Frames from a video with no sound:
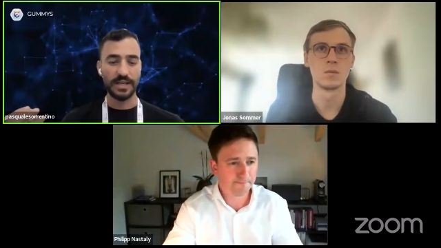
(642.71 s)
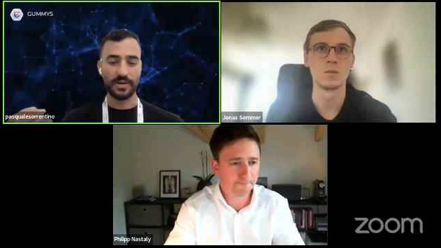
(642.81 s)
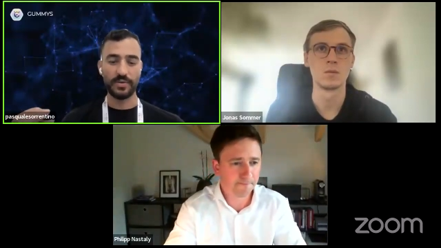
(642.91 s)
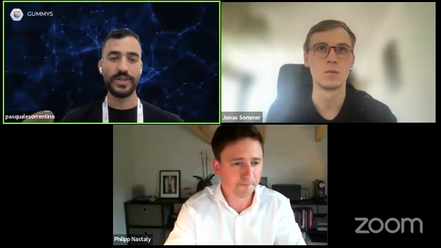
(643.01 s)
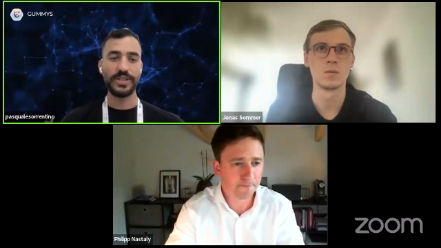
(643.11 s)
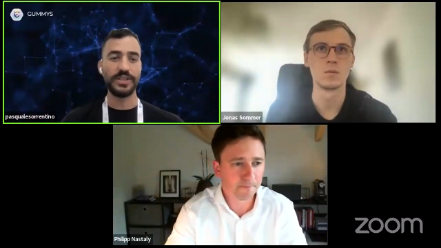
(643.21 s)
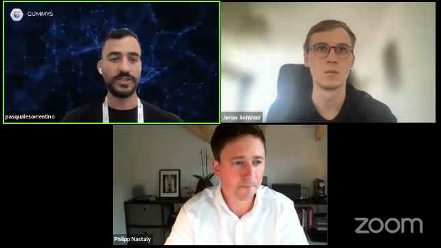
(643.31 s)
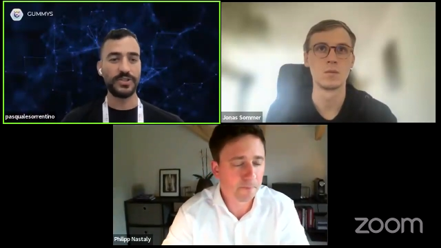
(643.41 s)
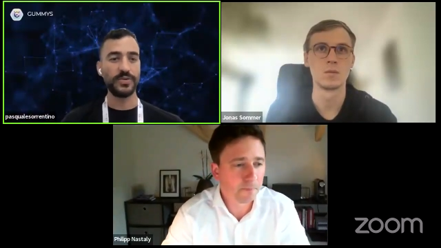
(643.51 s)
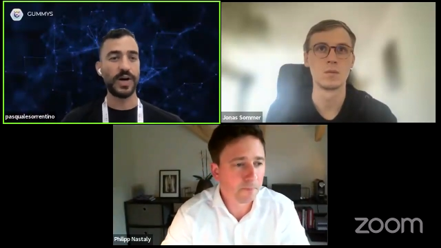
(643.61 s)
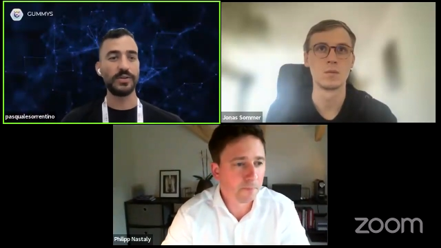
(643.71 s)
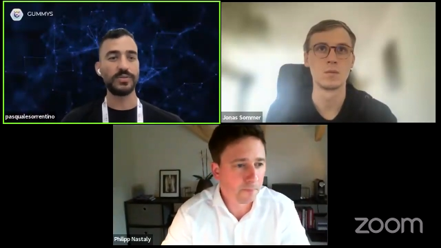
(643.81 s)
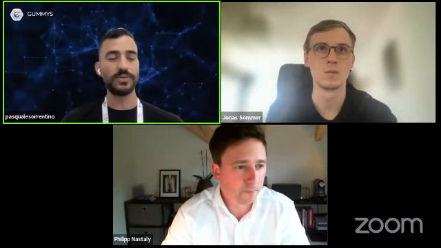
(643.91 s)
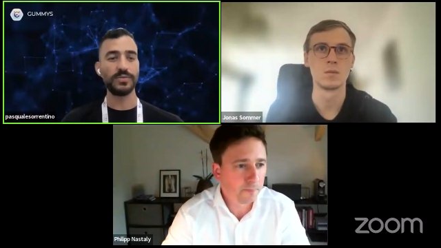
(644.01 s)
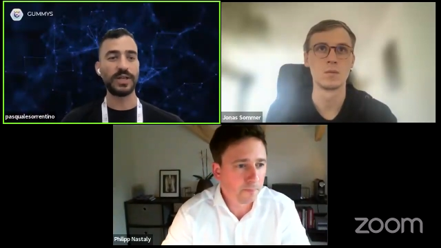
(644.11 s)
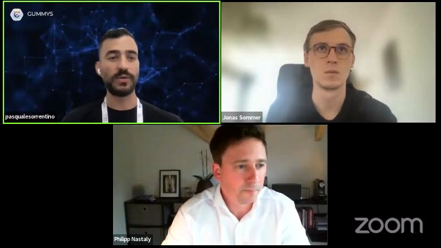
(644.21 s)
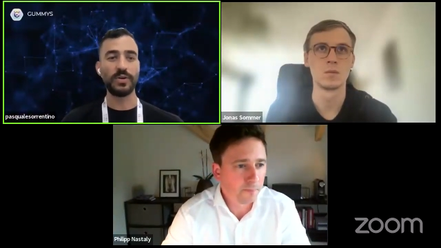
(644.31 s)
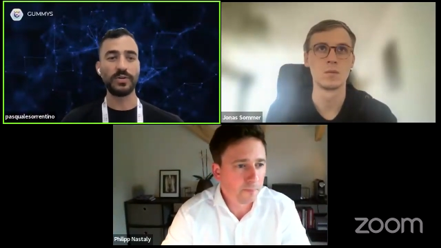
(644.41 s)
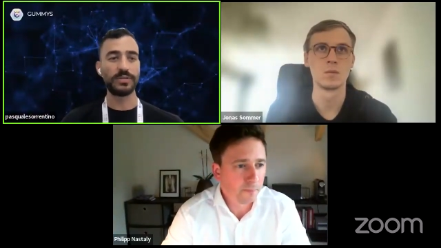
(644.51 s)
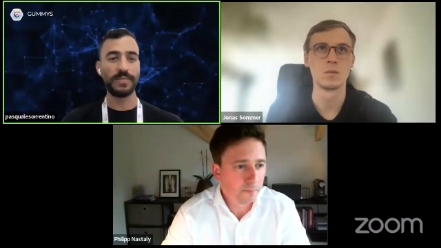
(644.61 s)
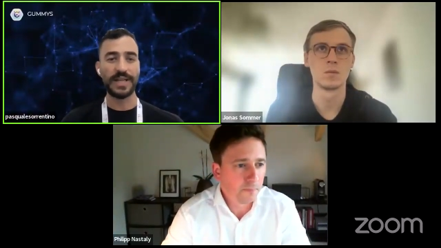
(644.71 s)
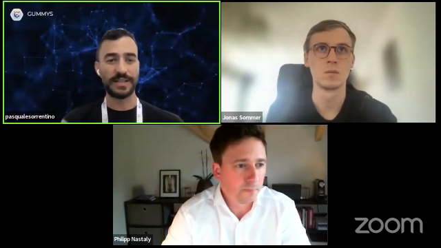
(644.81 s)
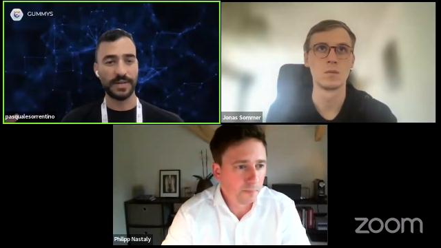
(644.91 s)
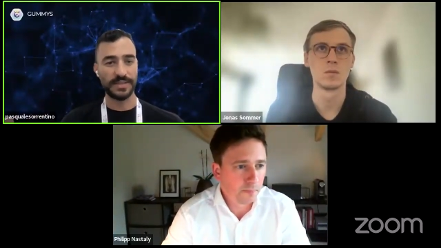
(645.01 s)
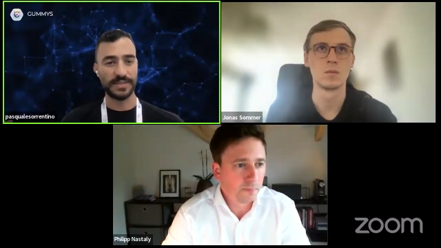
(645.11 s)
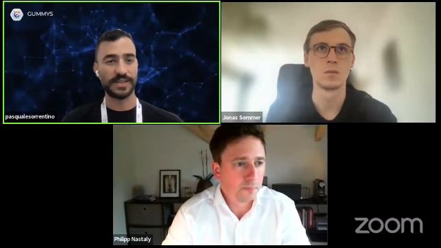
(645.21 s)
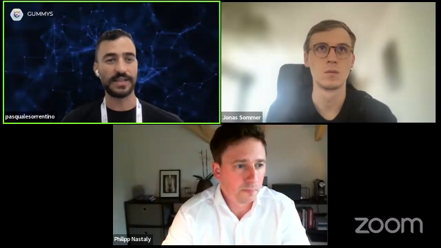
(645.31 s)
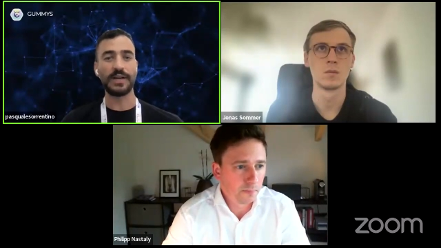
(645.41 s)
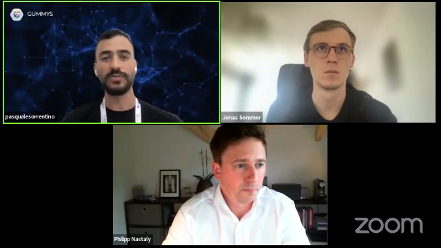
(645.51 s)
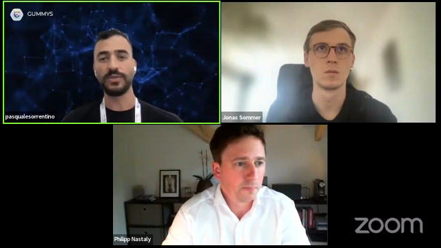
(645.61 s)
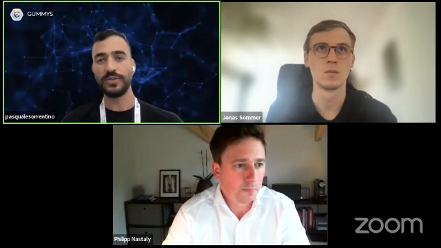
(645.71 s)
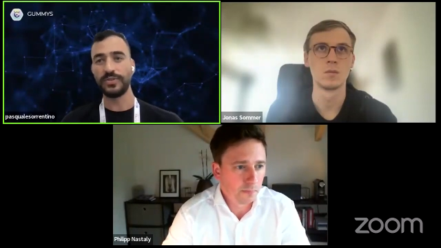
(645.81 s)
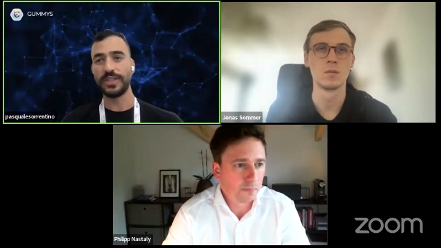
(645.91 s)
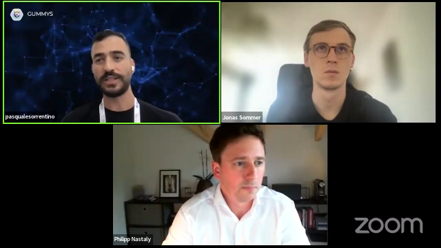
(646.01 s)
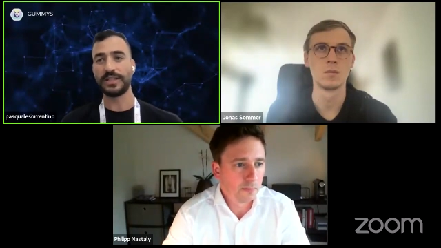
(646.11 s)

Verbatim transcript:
Speaker 1: or we teach you how to download MetaMask and how to use